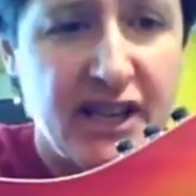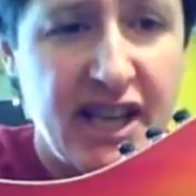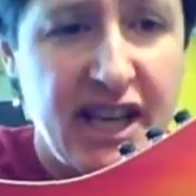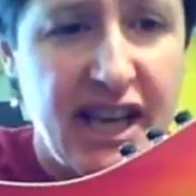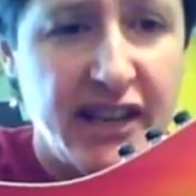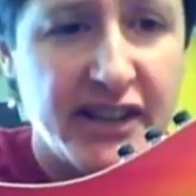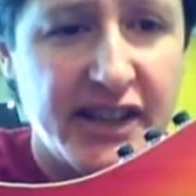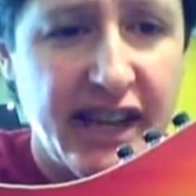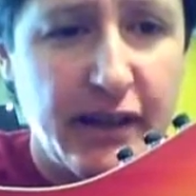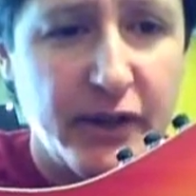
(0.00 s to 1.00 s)
is the E, the
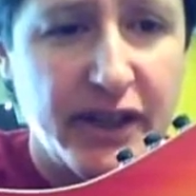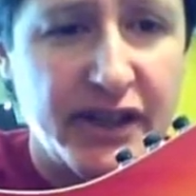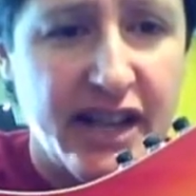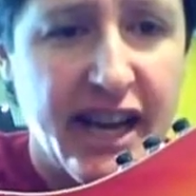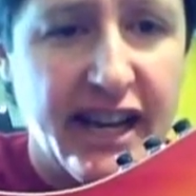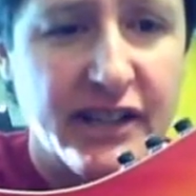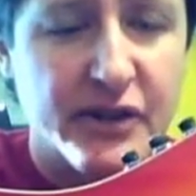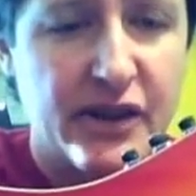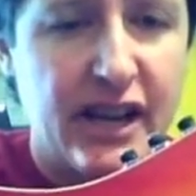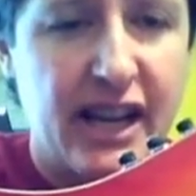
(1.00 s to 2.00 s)
second one is the A
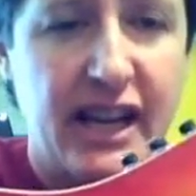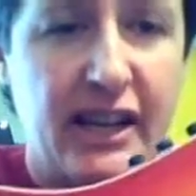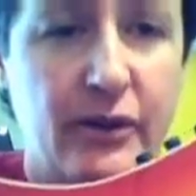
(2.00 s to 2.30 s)
string.